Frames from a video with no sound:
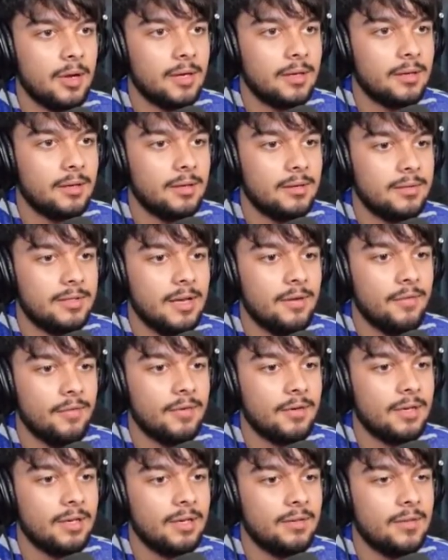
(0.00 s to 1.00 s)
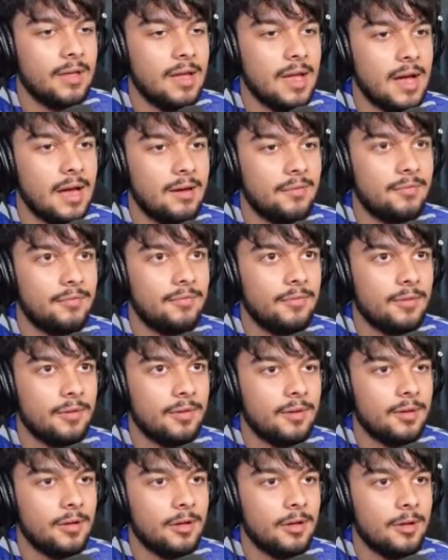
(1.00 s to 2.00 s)
like definitely they have
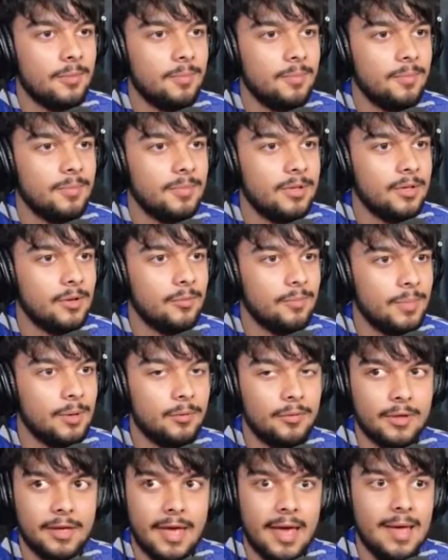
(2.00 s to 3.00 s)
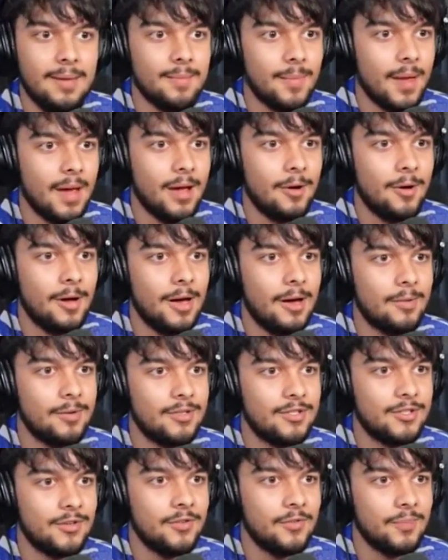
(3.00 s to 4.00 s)
um, you know built the game how, how
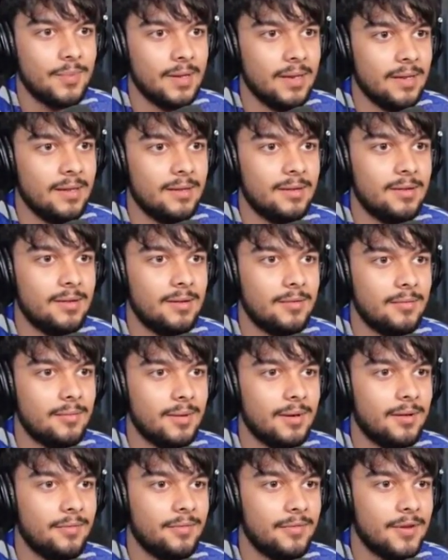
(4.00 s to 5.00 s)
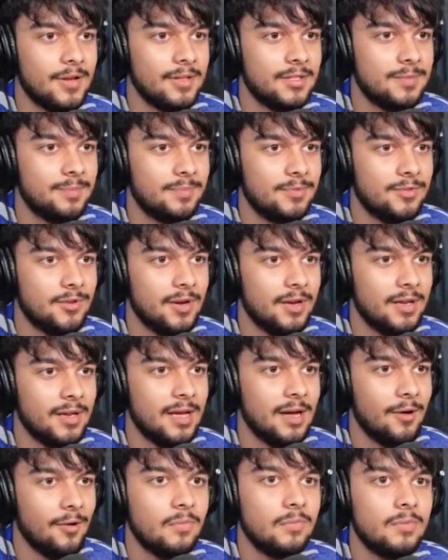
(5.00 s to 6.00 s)
it should have been when I first hmm. tried it
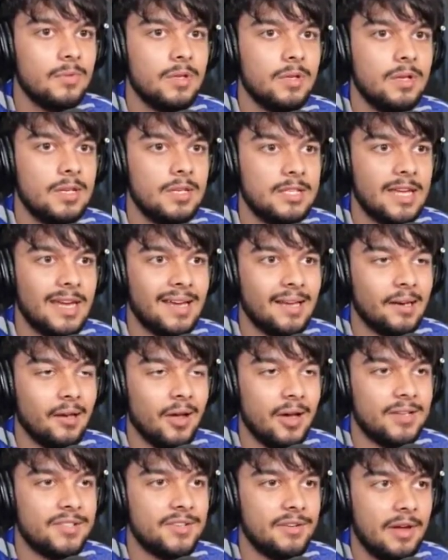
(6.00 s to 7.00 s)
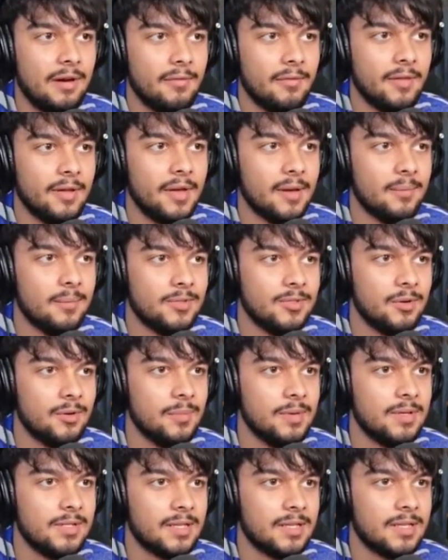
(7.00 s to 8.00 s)
out. Hmm. It's getting lighter now in the game.
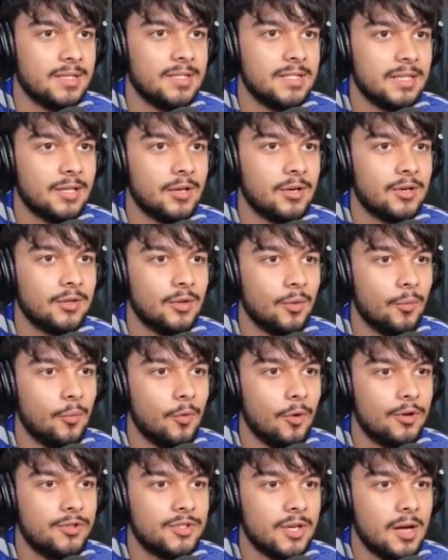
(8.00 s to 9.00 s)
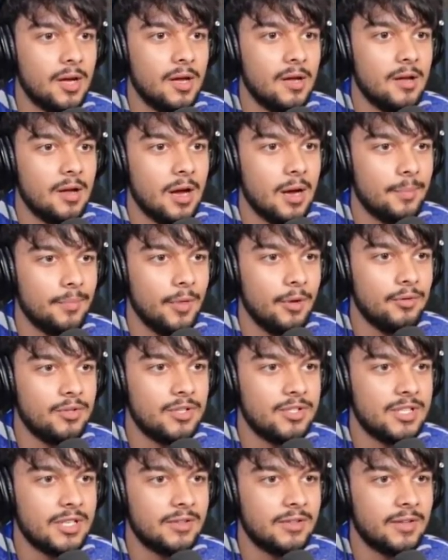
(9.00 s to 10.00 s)
so good Look at the water. I'm
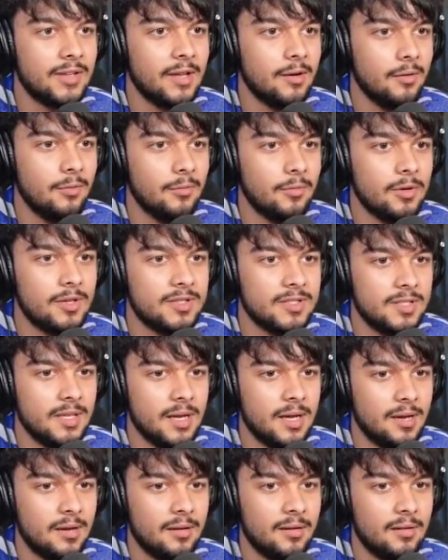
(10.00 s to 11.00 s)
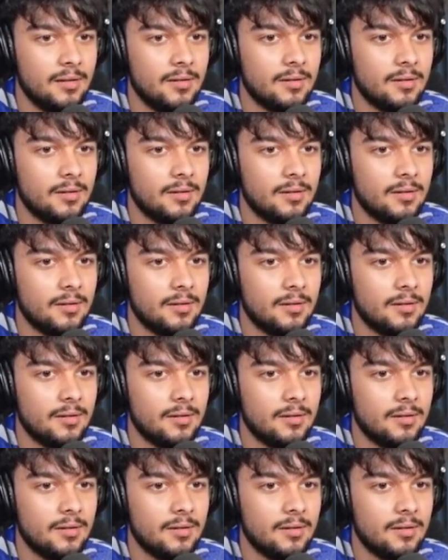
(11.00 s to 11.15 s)
noticing the. Oh, what is that?